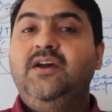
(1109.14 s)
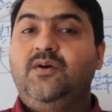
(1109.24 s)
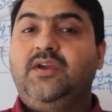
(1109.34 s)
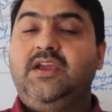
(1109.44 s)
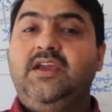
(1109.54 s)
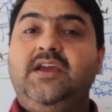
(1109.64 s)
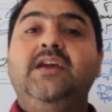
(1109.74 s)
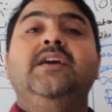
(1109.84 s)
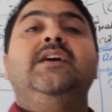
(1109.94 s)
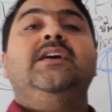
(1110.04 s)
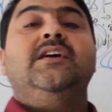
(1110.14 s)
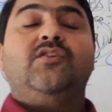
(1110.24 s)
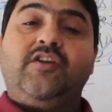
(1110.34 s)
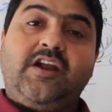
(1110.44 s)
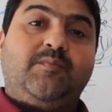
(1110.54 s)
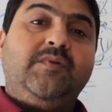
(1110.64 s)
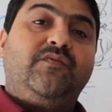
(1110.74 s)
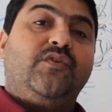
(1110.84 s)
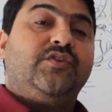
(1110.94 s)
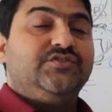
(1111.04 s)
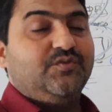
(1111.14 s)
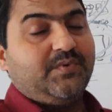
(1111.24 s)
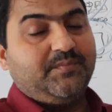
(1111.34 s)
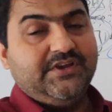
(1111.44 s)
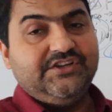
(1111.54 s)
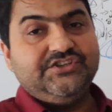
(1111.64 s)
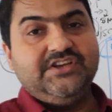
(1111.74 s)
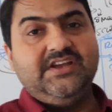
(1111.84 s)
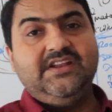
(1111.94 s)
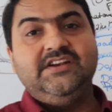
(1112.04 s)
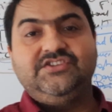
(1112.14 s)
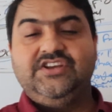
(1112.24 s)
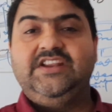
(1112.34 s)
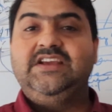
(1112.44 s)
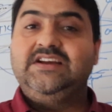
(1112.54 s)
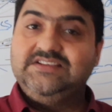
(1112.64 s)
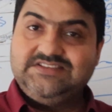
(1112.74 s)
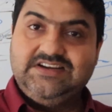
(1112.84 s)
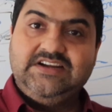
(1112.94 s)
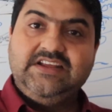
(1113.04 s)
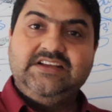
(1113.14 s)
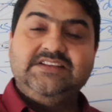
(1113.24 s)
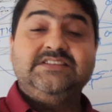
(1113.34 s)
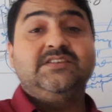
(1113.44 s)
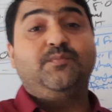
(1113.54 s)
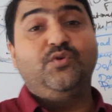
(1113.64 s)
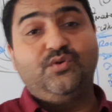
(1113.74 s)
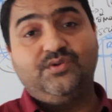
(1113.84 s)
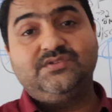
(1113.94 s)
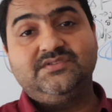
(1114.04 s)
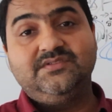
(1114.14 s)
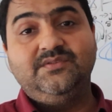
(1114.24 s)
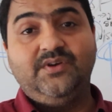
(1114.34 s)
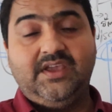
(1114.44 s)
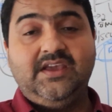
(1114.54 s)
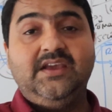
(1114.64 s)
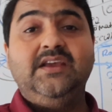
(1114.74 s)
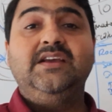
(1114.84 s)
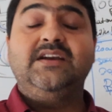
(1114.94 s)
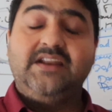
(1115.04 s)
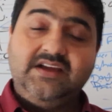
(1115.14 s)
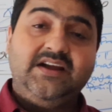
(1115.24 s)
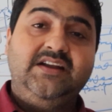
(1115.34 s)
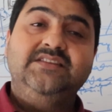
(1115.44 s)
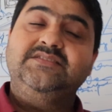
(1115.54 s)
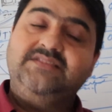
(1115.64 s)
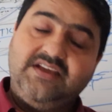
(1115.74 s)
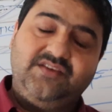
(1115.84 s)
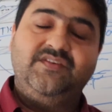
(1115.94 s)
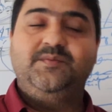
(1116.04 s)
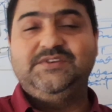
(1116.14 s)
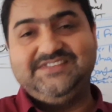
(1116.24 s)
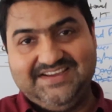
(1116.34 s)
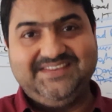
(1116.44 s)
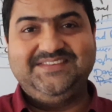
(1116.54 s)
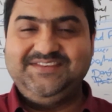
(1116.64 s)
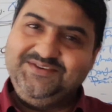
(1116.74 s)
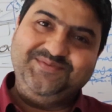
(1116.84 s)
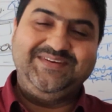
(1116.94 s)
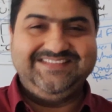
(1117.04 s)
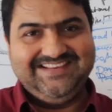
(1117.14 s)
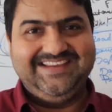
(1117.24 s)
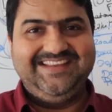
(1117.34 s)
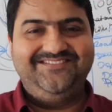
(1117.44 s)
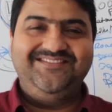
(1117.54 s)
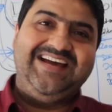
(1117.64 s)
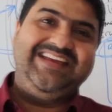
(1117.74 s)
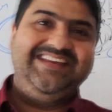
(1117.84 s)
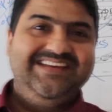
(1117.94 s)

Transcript: Okay, contact me for resume preparation, training, consulting, supports. Okay, career guidance. Thank you very much, guys. See you once again. Bye.